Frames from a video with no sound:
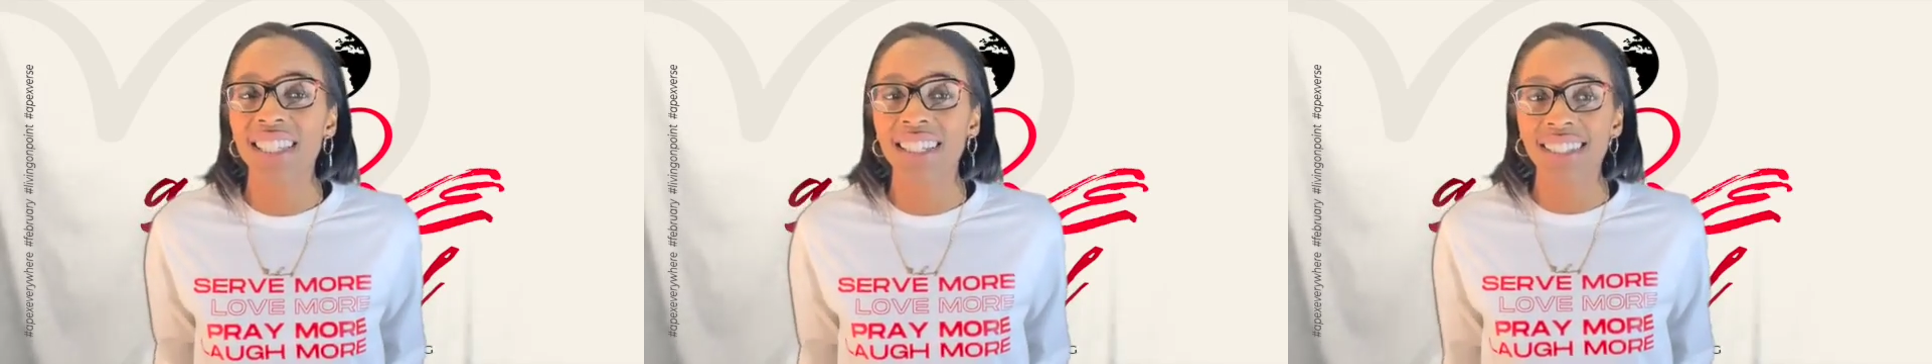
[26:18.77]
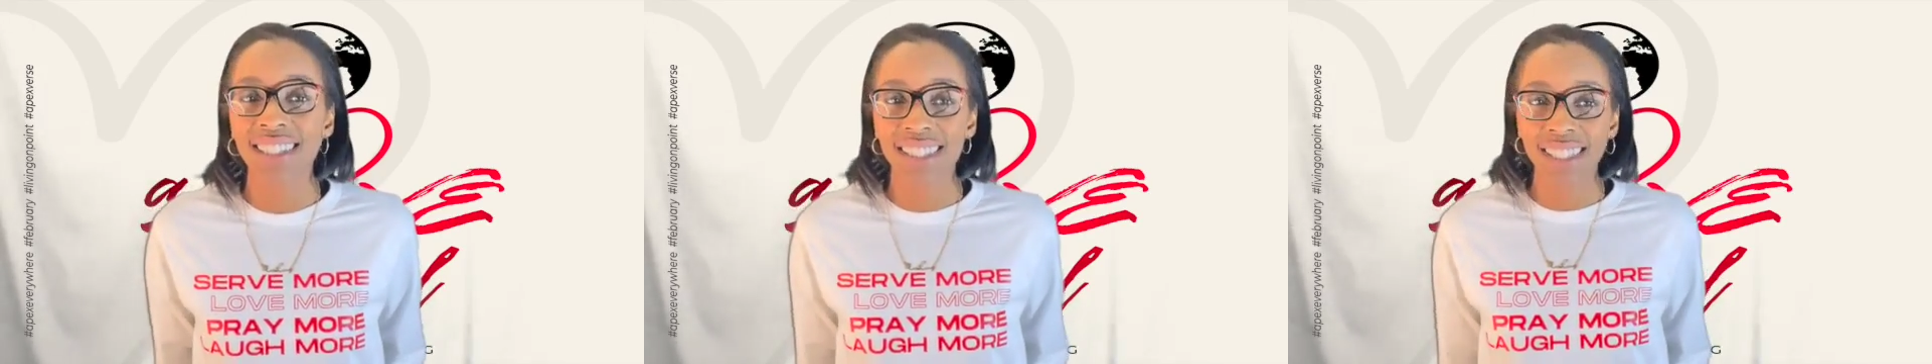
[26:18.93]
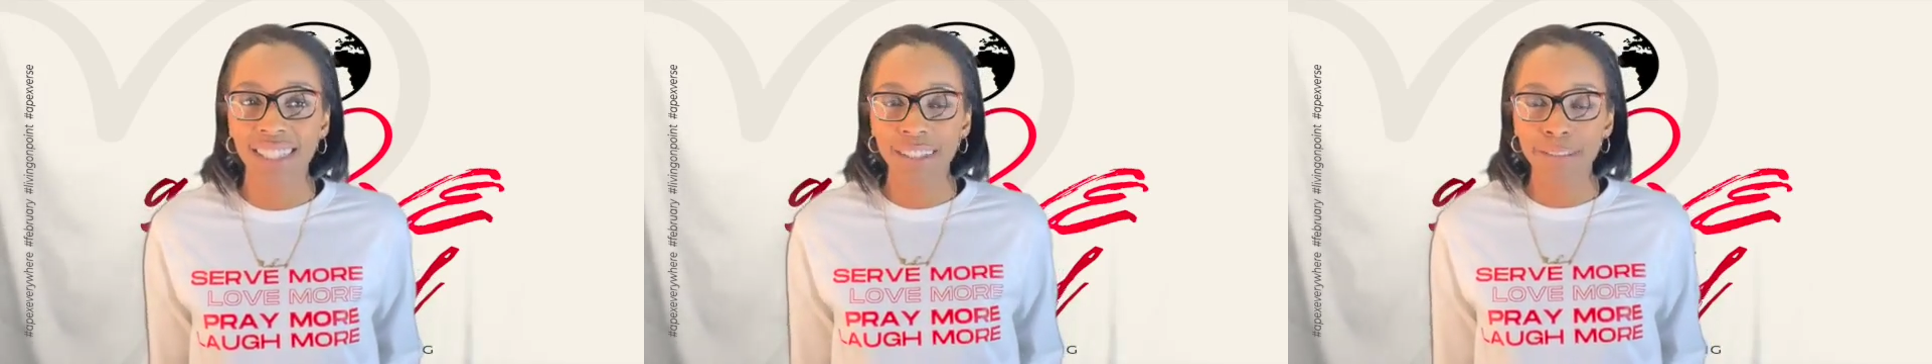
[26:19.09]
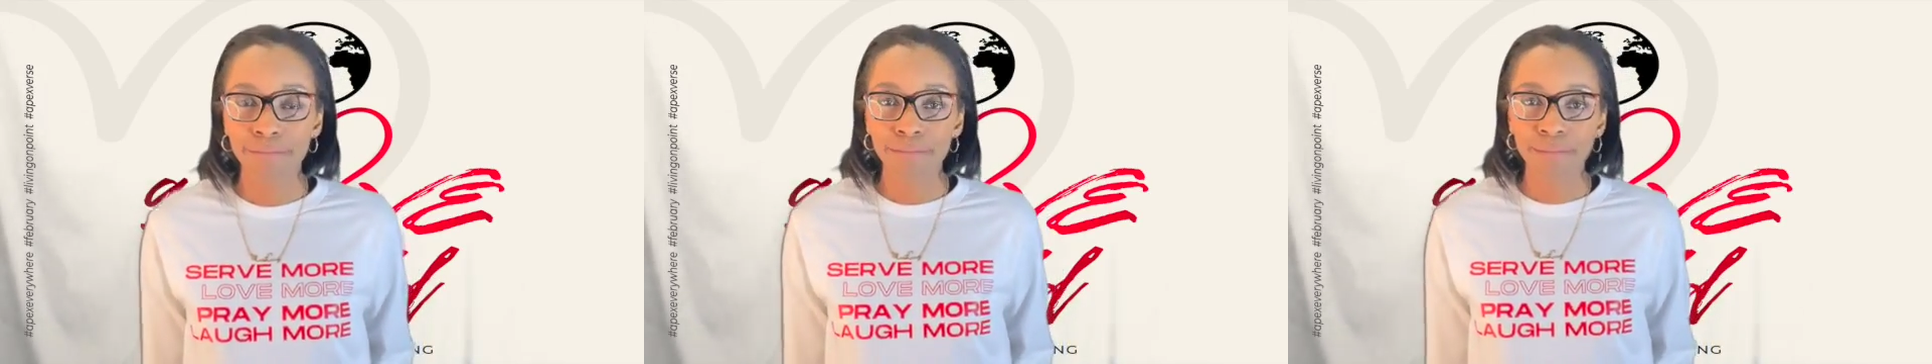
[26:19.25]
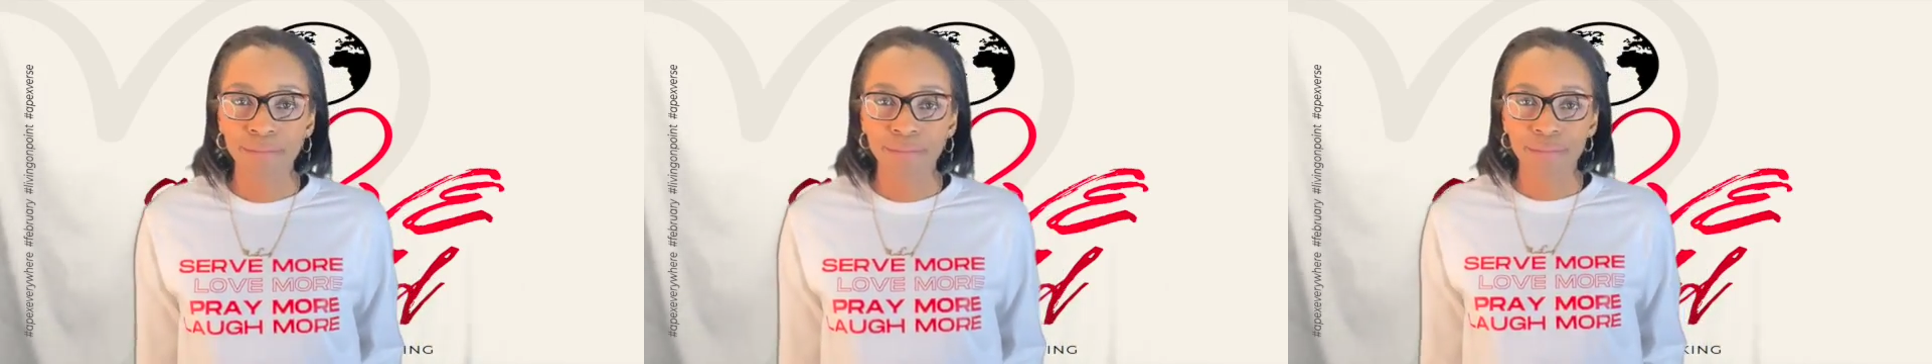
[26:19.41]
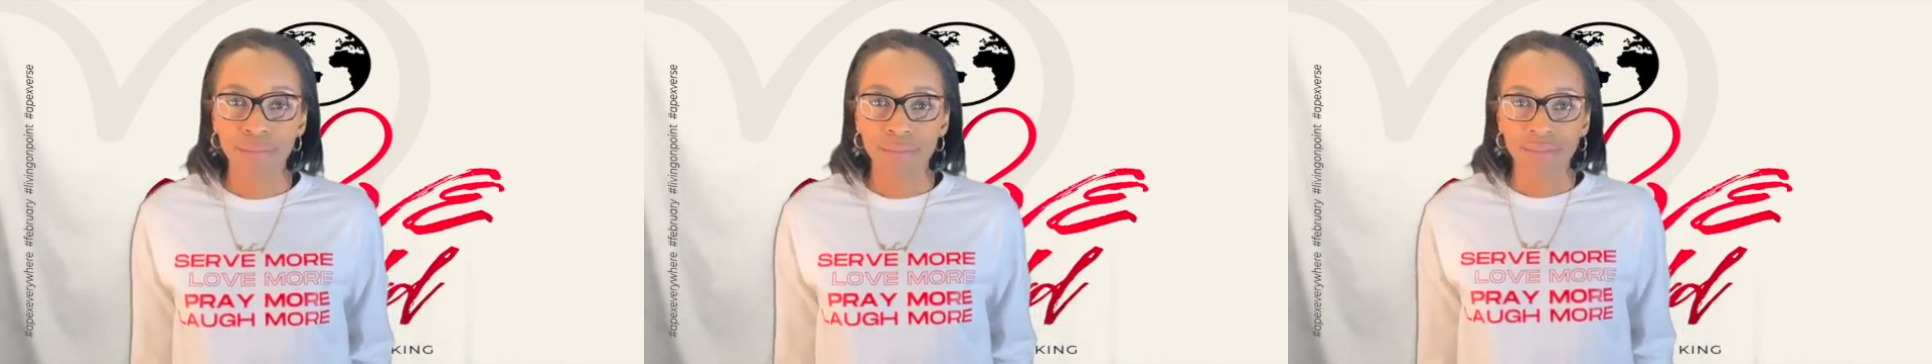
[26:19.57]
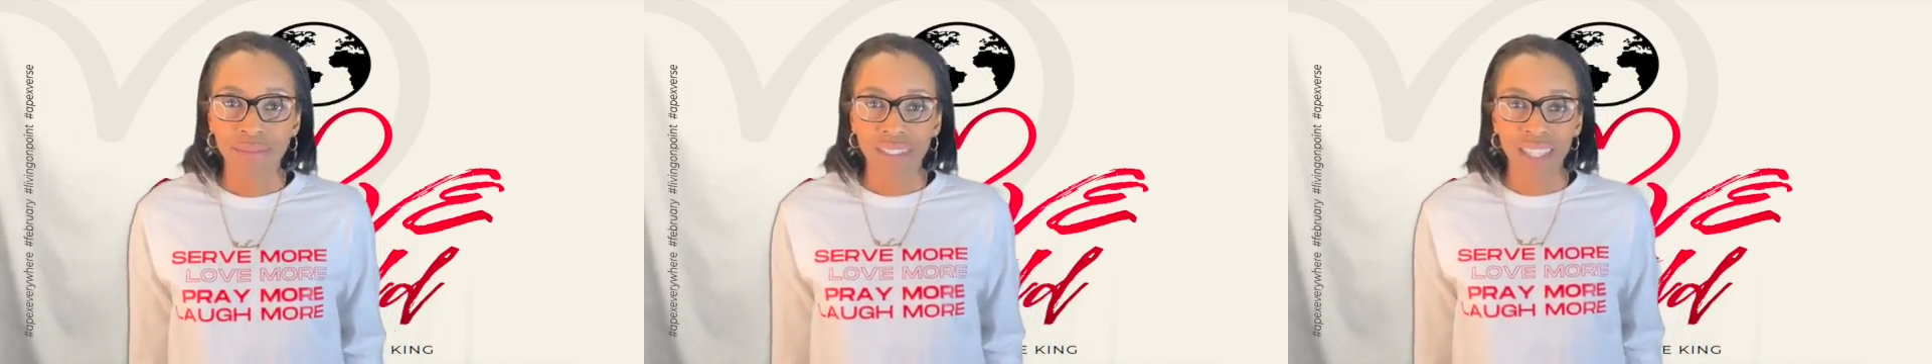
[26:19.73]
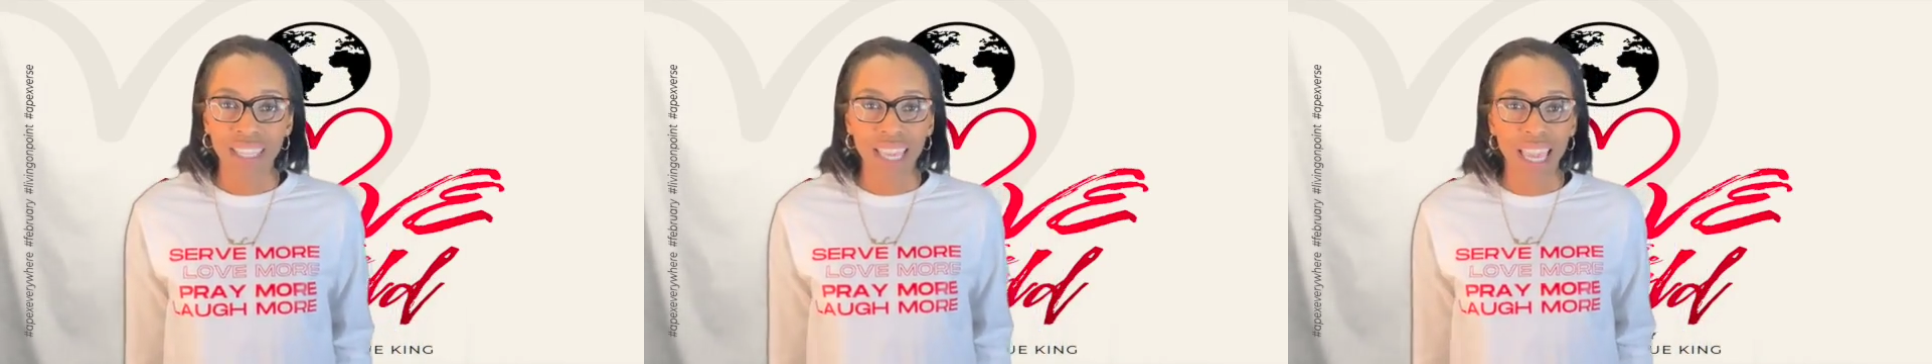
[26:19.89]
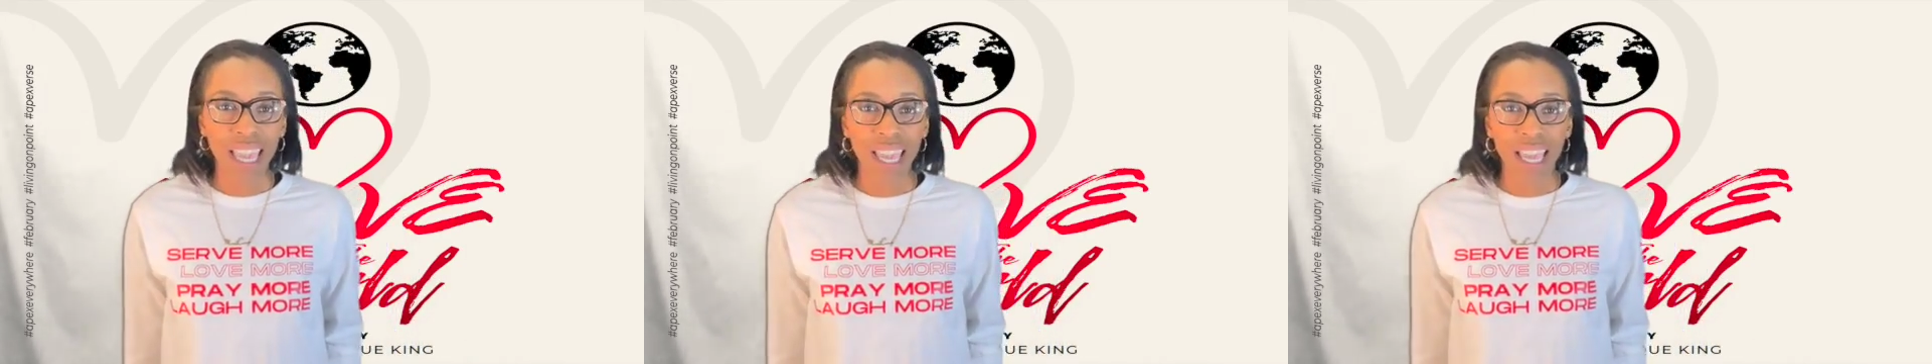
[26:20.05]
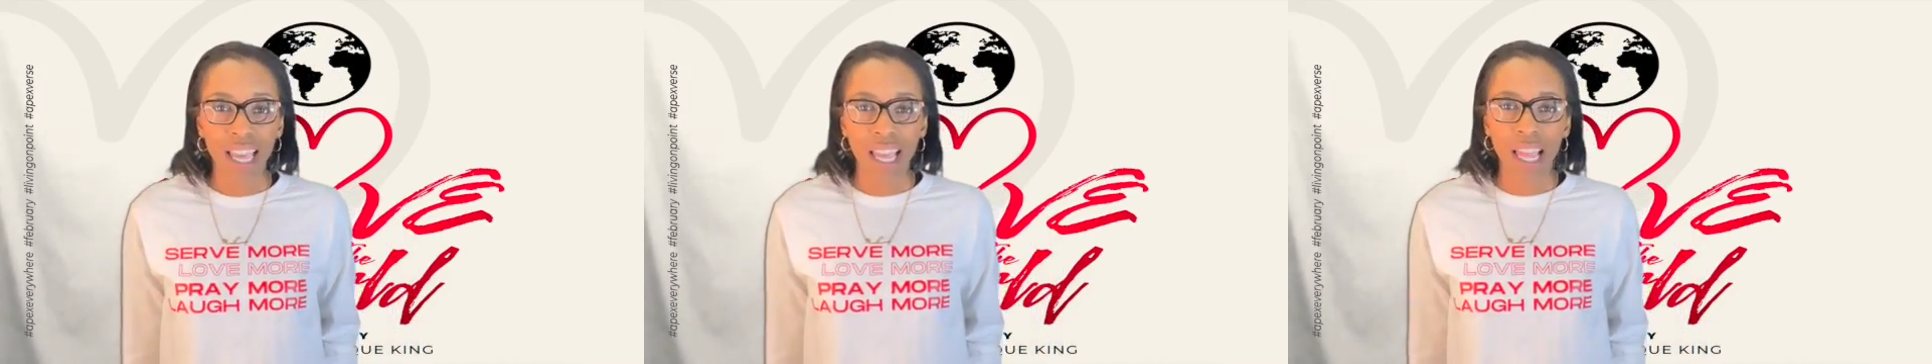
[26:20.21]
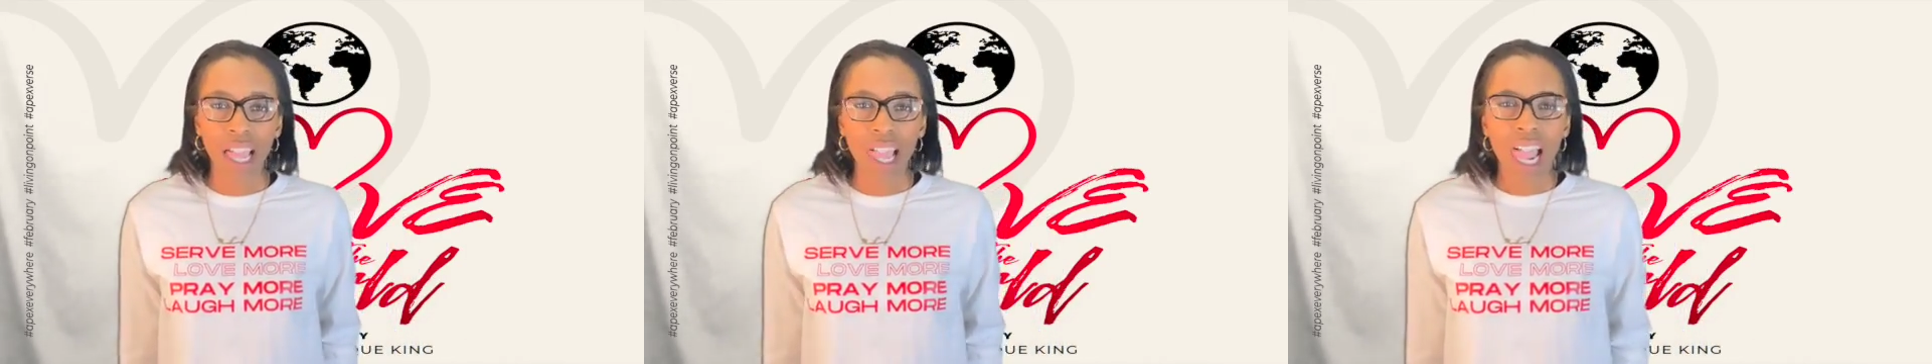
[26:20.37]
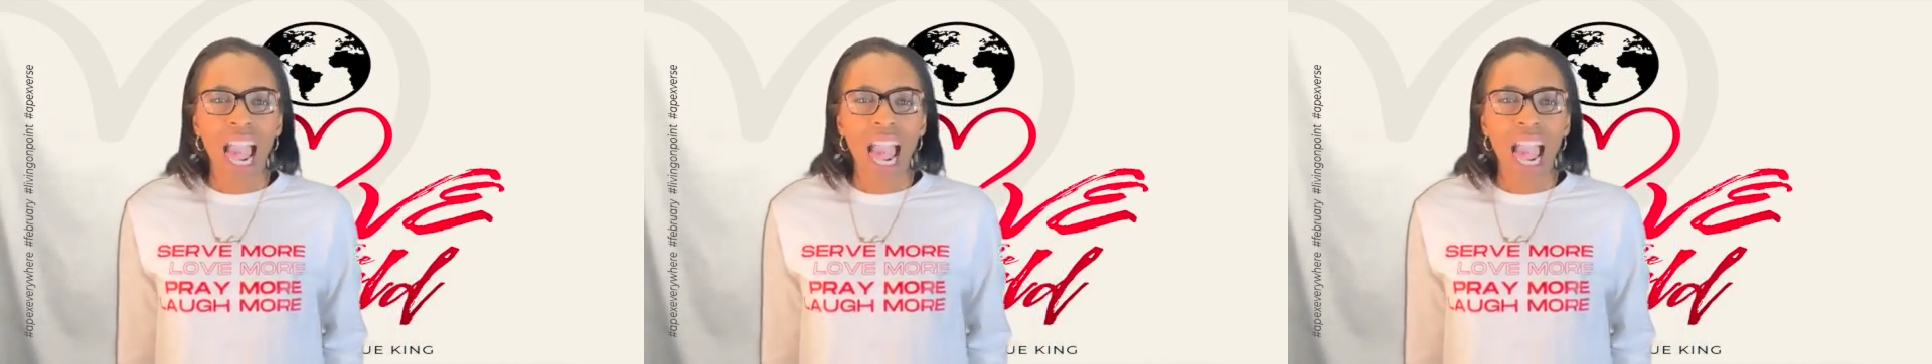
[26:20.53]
it. Yeah.